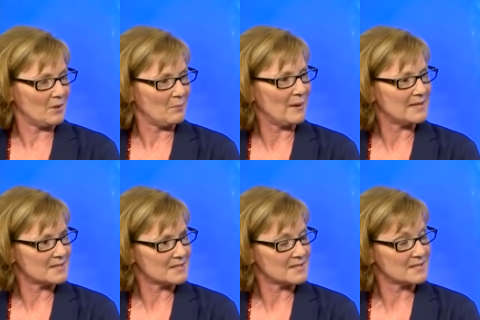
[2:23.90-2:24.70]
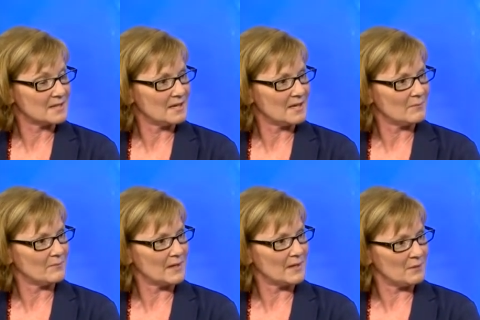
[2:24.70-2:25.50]
basis
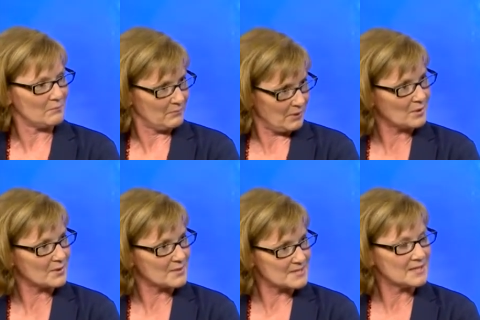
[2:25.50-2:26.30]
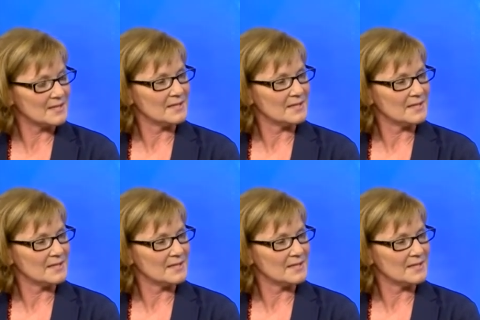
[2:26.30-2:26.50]
in policy